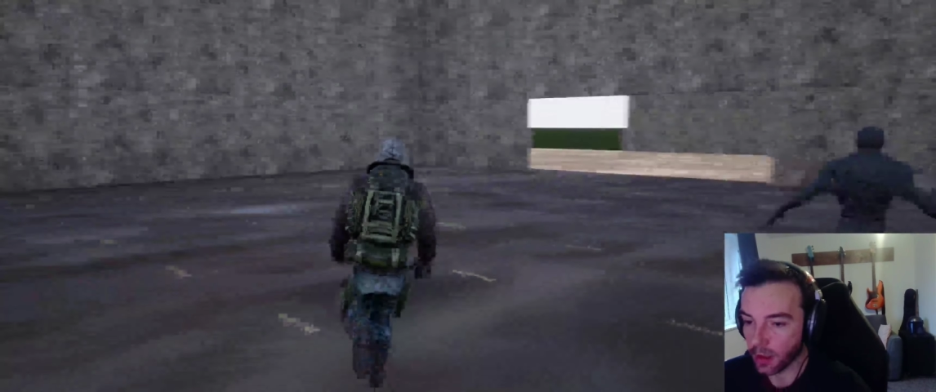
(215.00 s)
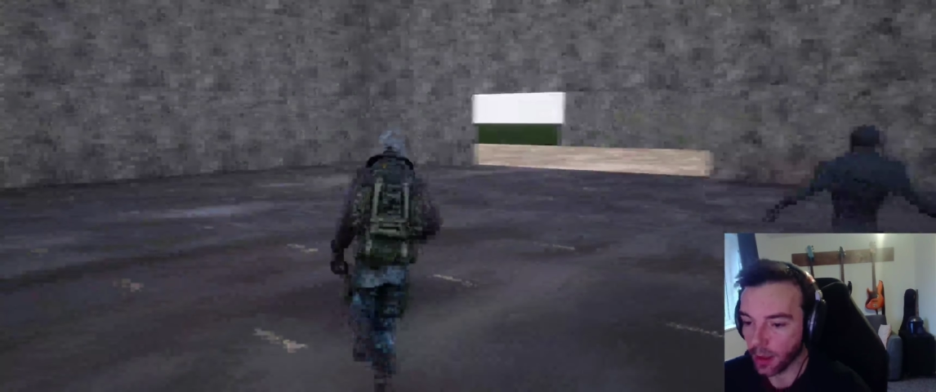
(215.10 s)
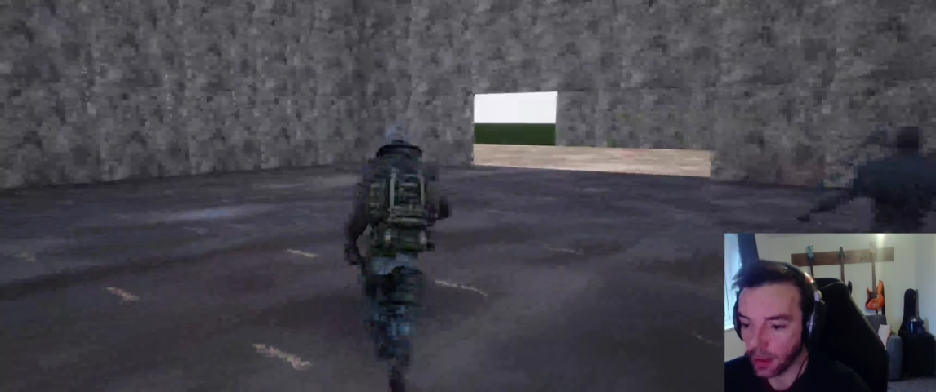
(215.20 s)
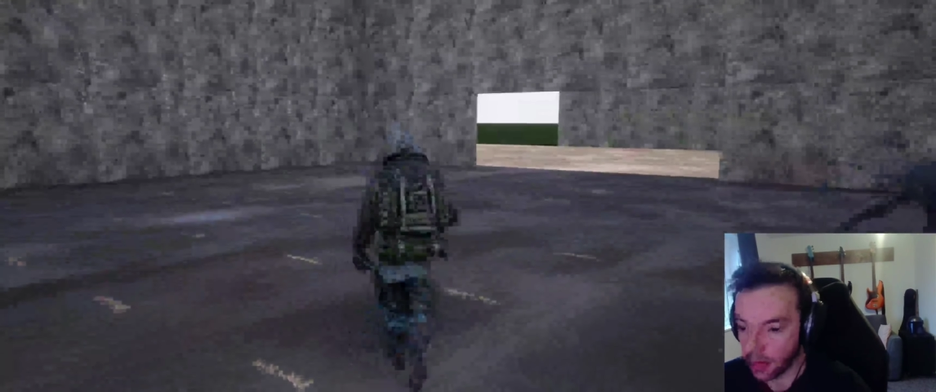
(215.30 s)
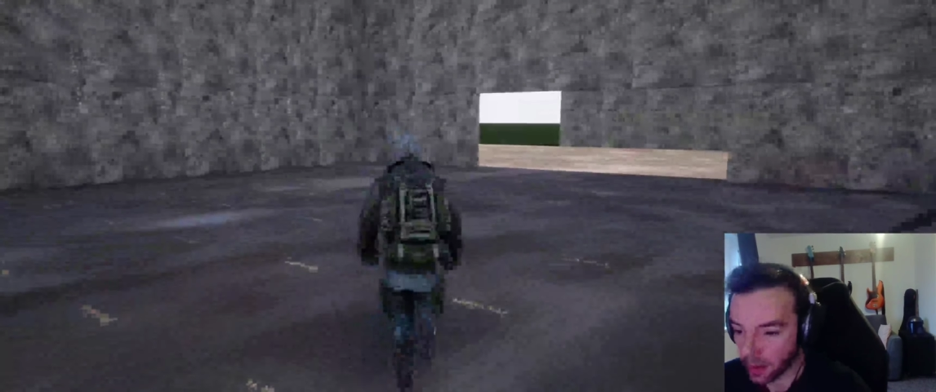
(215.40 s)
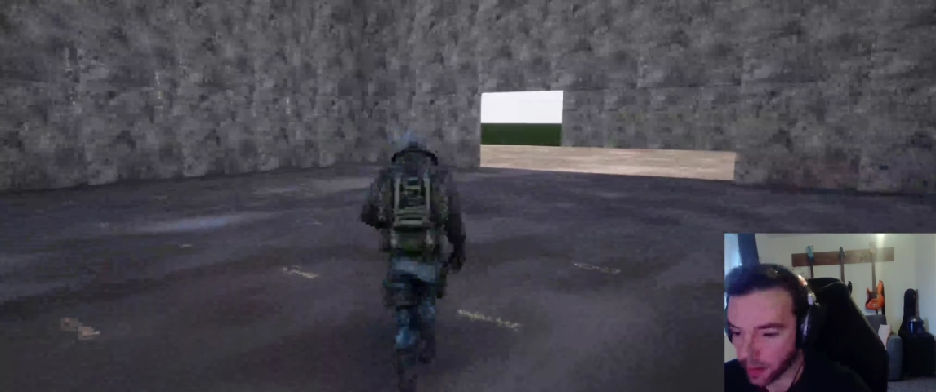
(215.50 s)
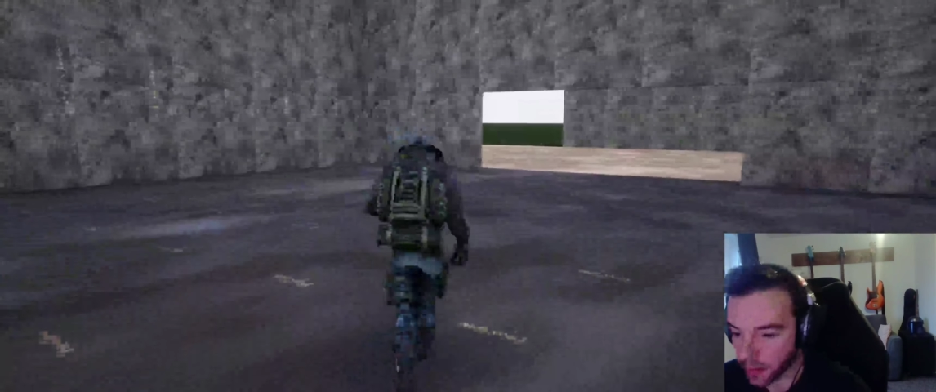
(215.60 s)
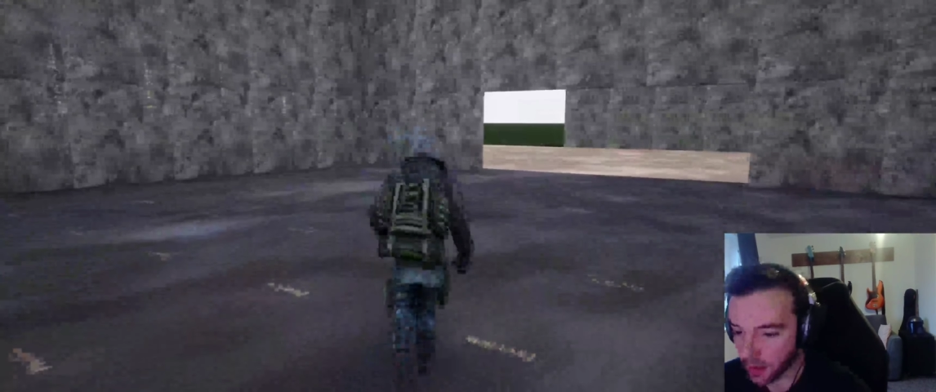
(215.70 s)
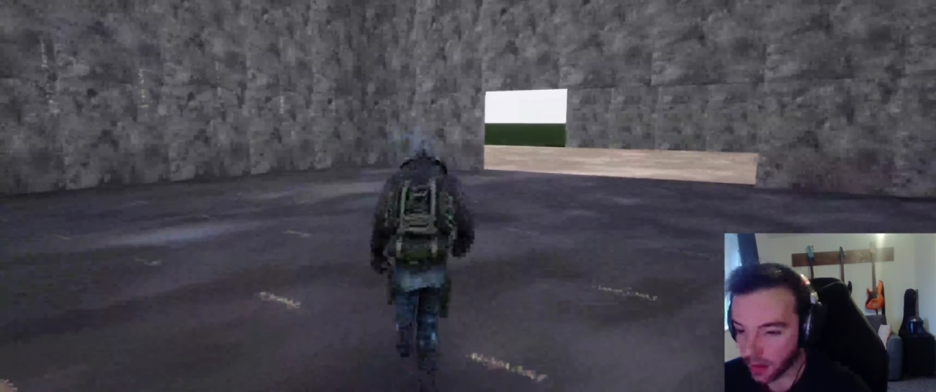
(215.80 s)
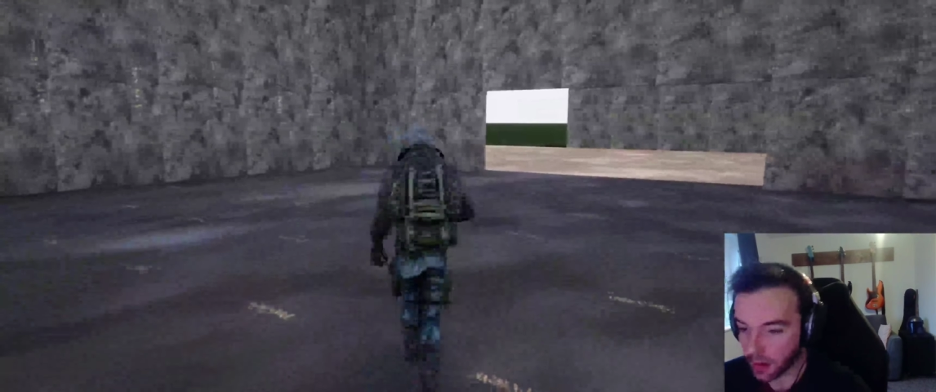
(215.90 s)
and
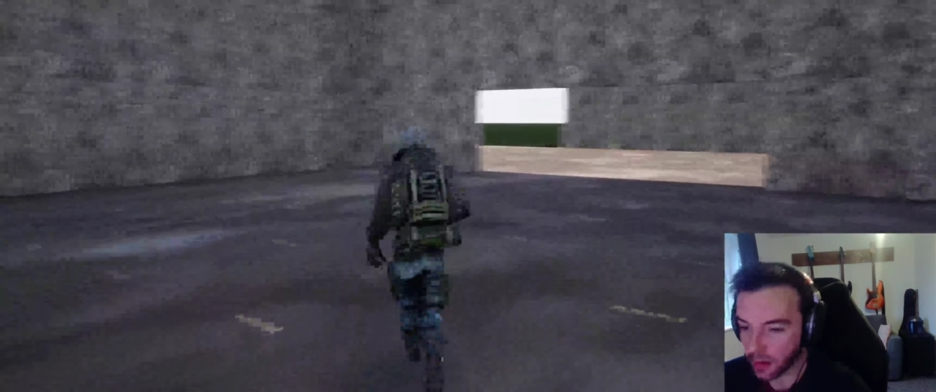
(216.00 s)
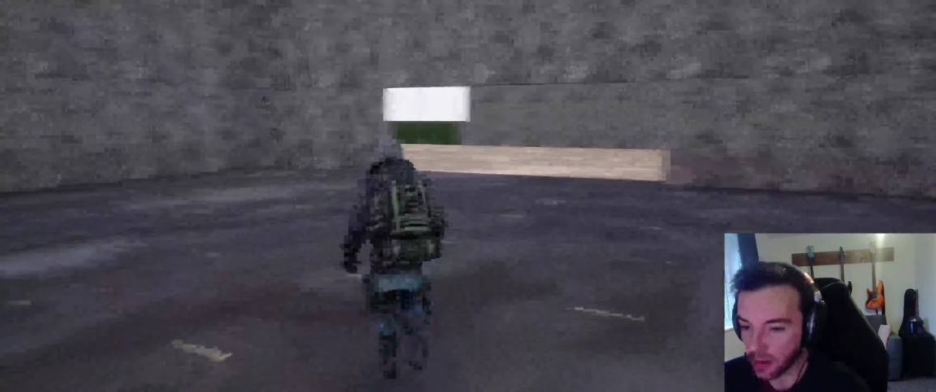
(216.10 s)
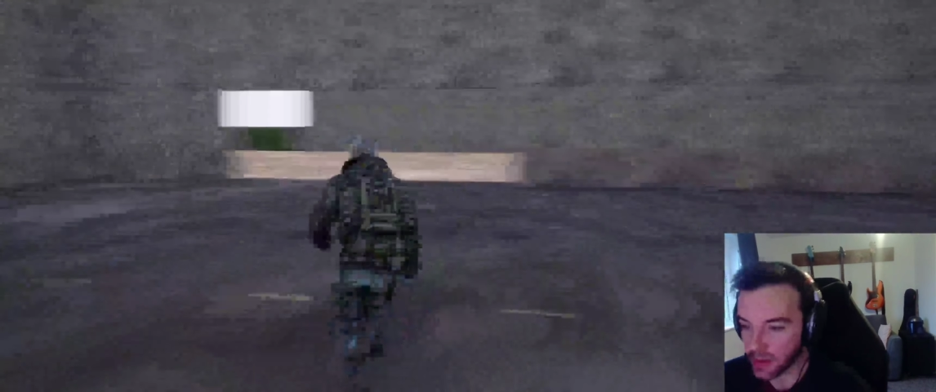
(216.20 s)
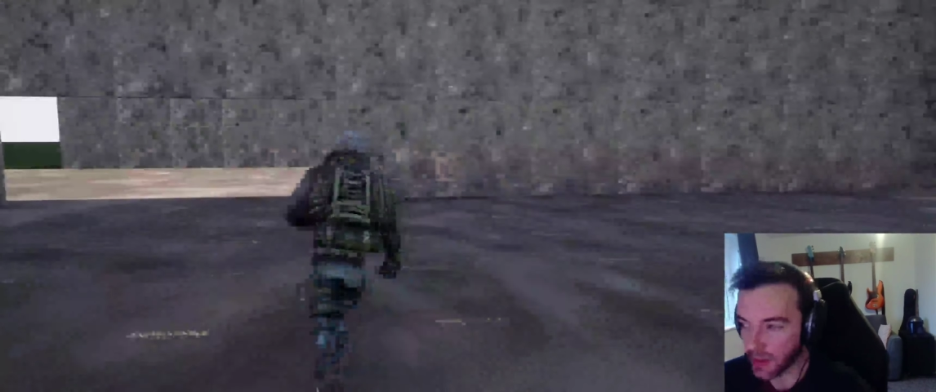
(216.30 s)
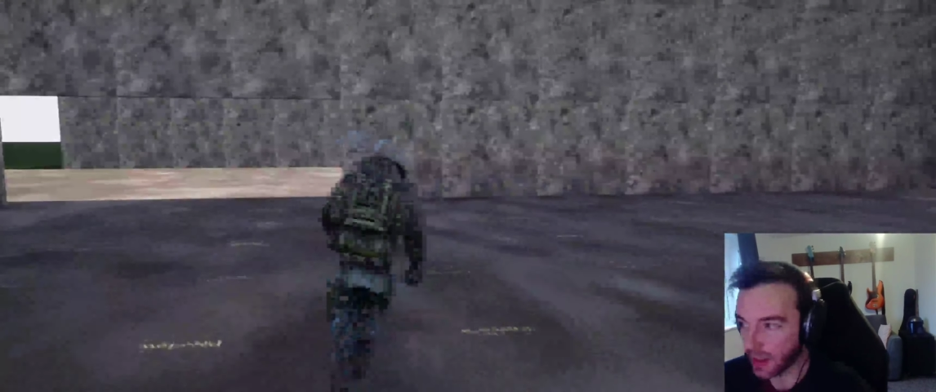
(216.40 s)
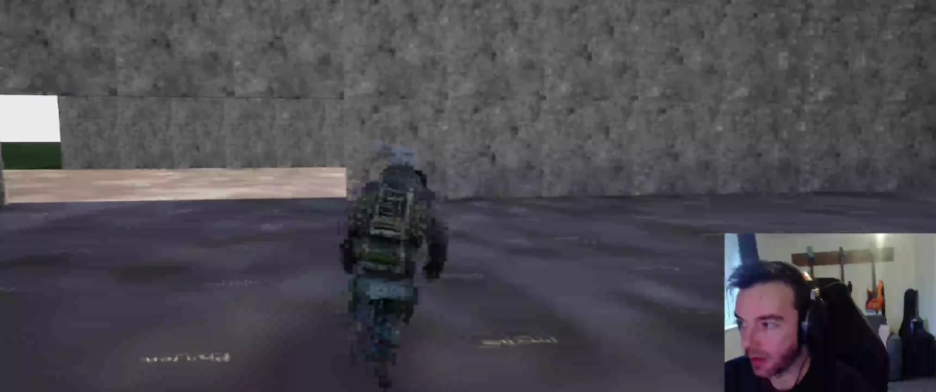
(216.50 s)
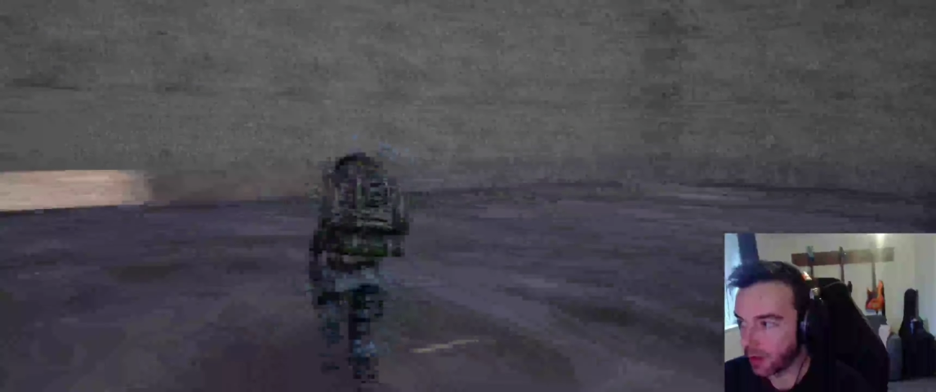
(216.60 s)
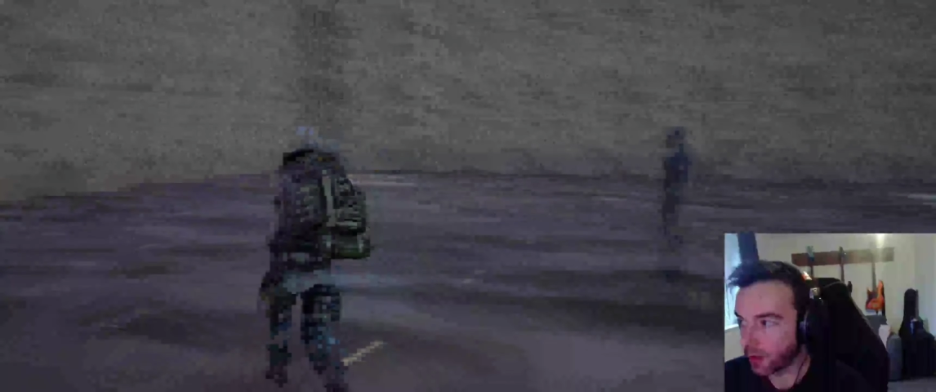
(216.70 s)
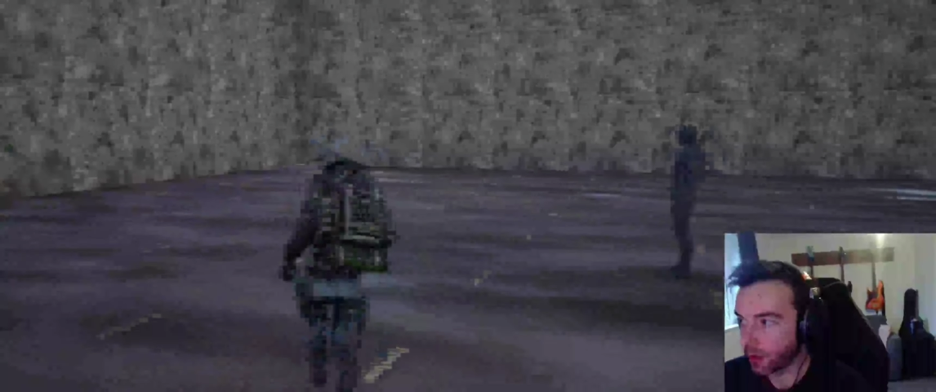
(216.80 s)
it's saying that